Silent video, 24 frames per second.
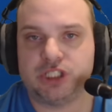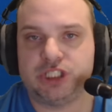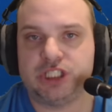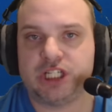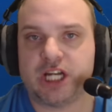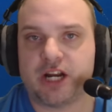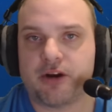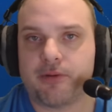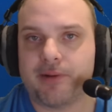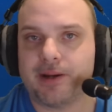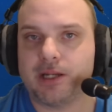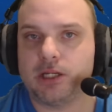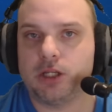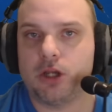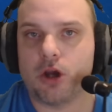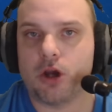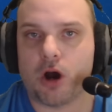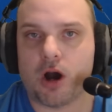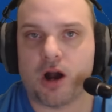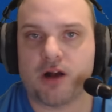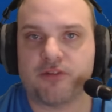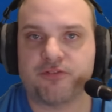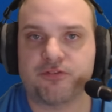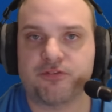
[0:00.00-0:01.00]
Jared
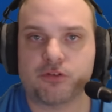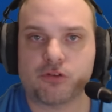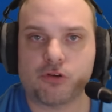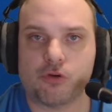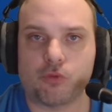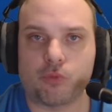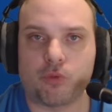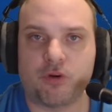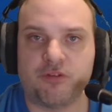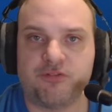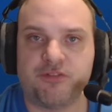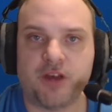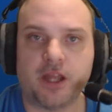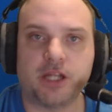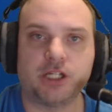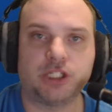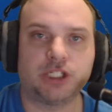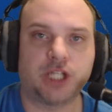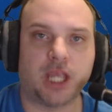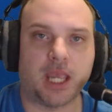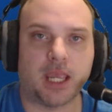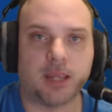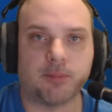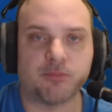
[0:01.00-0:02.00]
Goff's
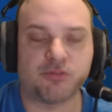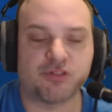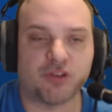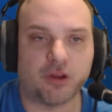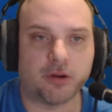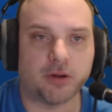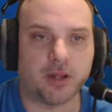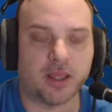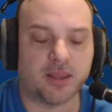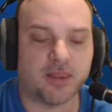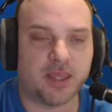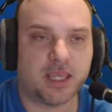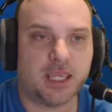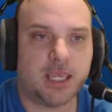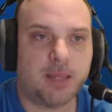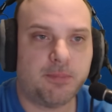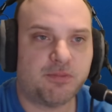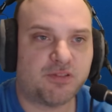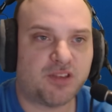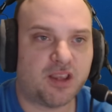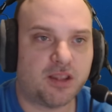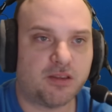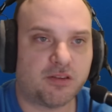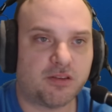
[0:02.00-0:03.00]
revenge game Sunday. They keep
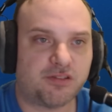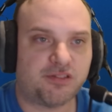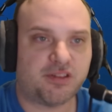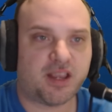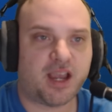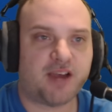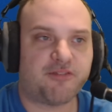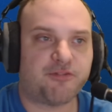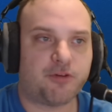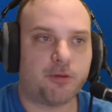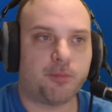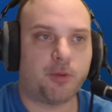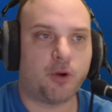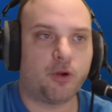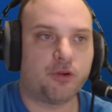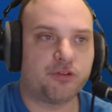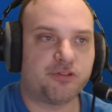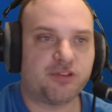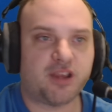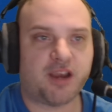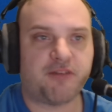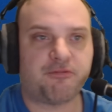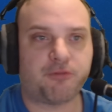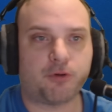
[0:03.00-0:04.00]
saying the Stafford Bowl,
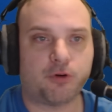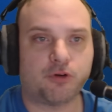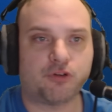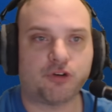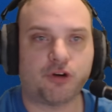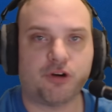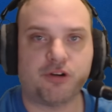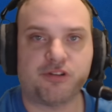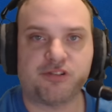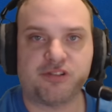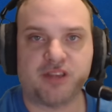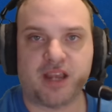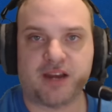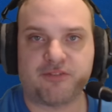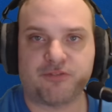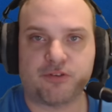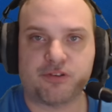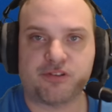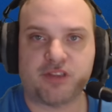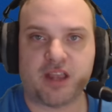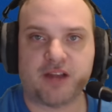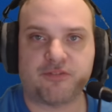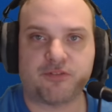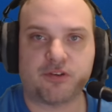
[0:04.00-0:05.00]
Stafford turn, Stafford,
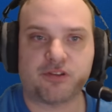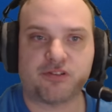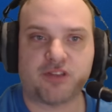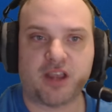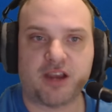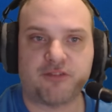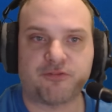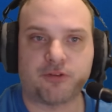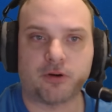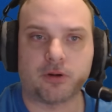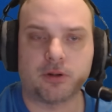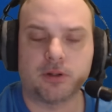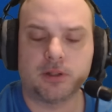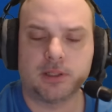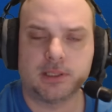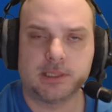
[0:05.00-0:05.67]
Stafford, Stafford.